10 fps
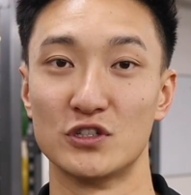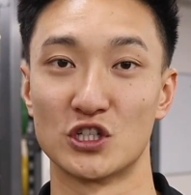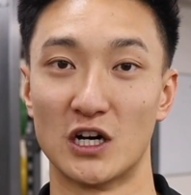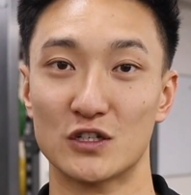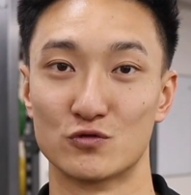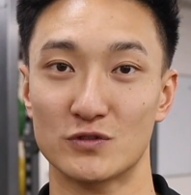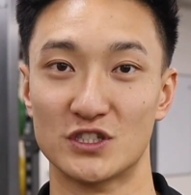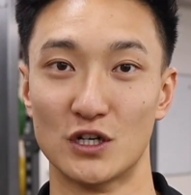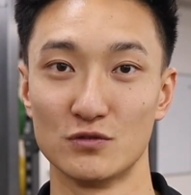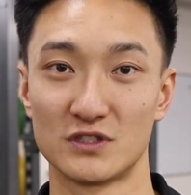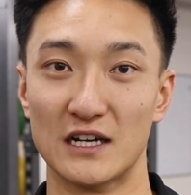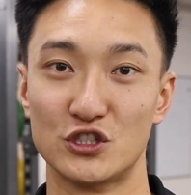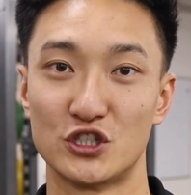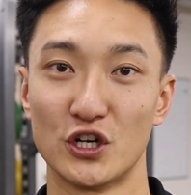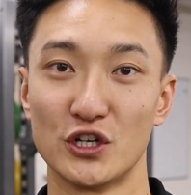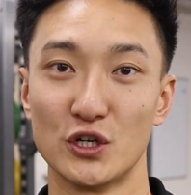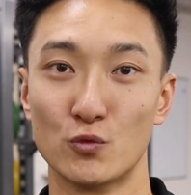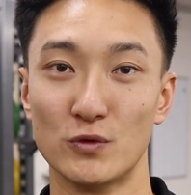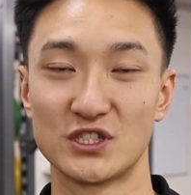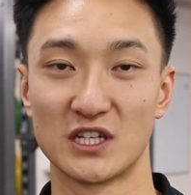child's results and show you
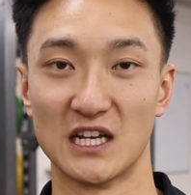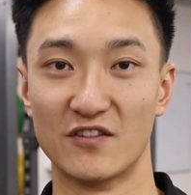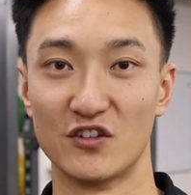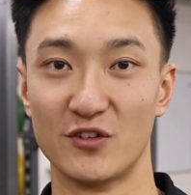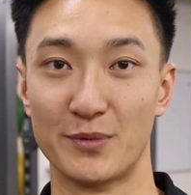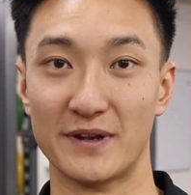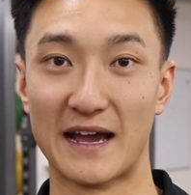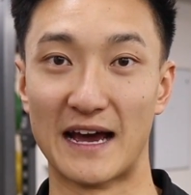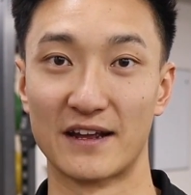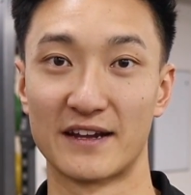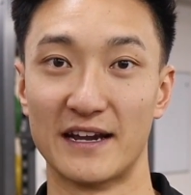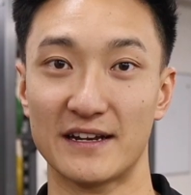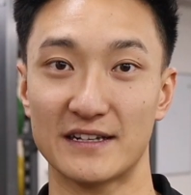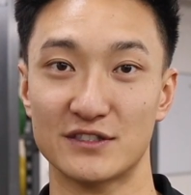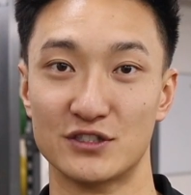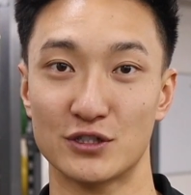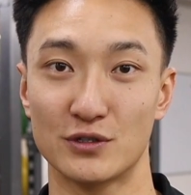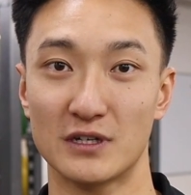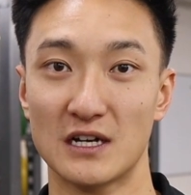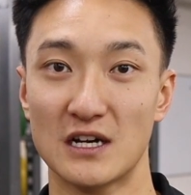which level they've been allocated
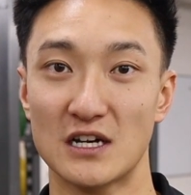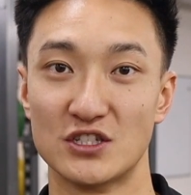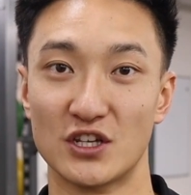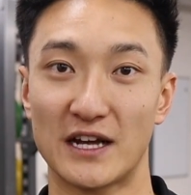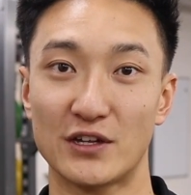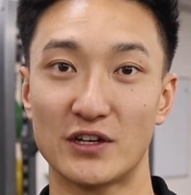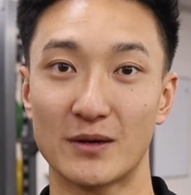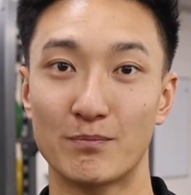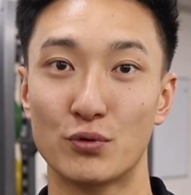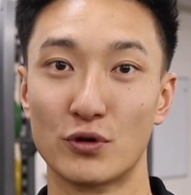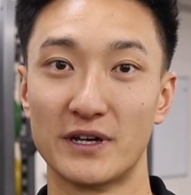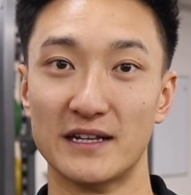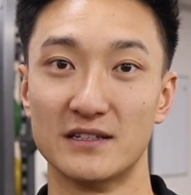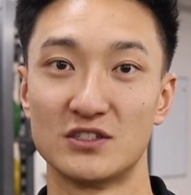into so that you can book in